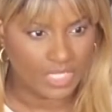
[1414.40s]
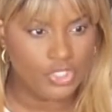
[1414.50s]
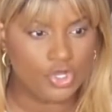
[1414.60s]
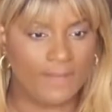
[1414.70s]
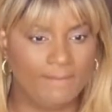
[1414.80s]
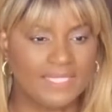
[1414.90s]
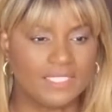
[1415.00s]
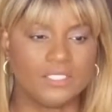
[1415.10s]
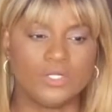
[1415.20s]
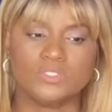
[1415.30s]
You can make
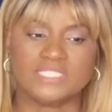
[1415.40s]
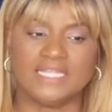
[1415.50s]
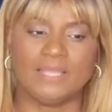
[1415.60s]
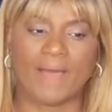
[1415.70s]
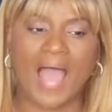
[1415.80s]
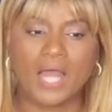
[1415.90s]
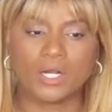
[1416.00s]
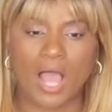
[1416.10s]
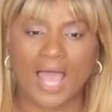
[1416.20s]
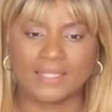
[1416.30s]
the notes in the
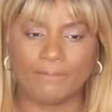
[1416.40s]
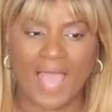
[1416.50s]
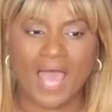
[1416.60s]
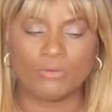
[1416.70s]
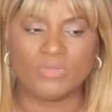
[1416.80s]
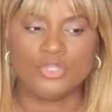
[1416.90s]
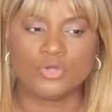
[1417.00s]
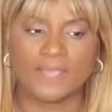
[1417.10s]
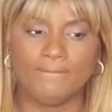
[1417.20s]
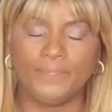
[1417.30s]
bottom at the bottom, and you
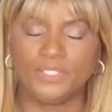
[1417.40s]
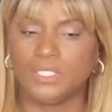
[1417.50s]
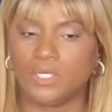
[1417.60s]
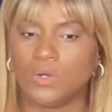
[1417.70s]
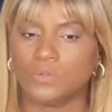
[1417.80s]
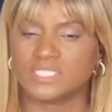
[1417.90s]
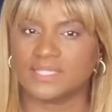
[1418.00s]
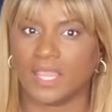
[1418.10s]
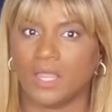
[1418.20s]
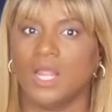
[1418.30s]
can put notes
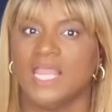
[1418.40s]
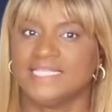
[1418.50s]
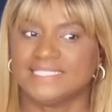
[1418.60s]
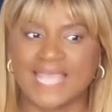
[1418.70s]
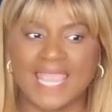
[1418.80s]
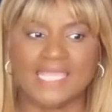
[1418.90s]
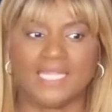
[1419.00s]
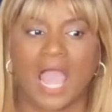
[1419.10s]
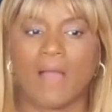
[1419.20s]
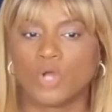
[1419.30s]
there
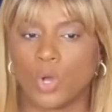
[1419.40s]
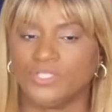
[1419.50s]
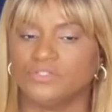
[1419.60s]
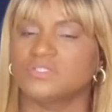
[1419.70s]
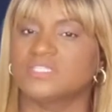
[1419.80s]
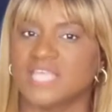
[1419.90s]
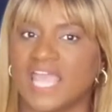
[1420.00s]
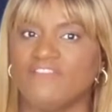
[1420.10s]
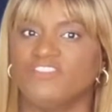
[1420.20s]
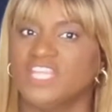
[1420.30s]
saying, I'm going to
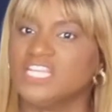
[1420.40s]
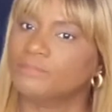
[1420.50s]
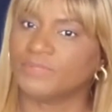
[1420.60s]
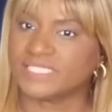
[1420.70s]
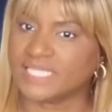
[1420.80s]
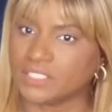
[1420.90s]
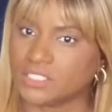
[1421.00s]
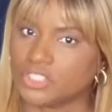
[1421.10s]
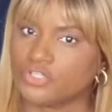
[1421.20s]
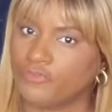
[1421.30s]
save this
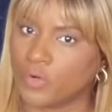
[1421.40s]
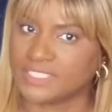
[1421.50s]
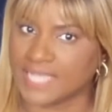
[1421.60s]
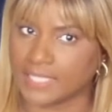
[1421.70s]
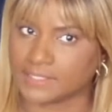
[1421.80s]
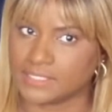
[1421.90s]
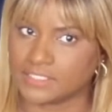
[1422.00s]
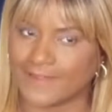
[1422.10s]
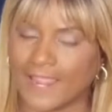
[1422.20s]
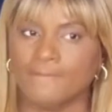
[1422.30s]
percentage for taxes,
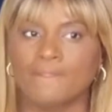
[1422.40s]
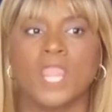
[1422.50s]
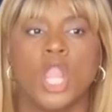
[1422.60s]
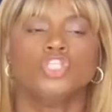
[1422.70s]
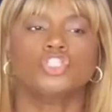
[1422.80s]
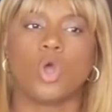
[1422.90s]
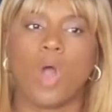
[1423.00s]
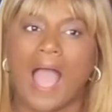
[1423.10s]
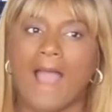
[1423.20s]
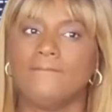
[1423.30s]
right? So
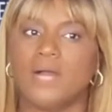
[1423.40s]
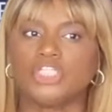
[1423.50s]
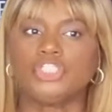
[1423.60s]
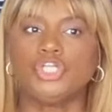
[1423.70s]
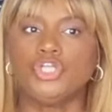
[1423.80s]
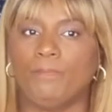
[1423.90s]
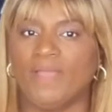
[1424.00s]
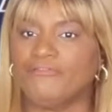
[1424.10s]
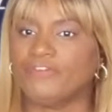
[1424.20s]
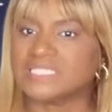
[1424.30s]
how much do you
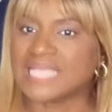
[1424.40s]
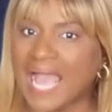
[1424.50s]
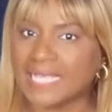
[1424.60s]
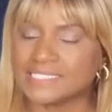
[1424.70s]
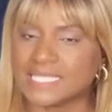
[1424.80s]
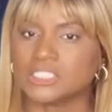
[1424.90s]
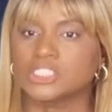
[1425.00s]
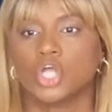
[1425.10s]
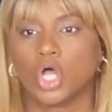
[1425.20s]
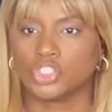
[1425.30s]
pay for taxes?
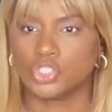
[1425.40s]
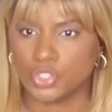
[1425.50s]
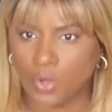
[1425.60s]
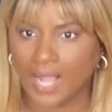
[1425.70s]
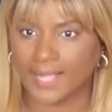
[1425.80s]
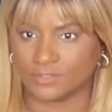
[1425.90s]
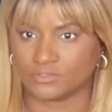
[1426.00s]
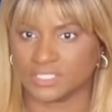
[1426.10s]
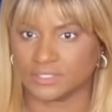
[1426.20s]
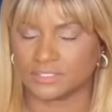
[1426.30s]
Talk to your
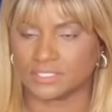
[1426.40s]
accountant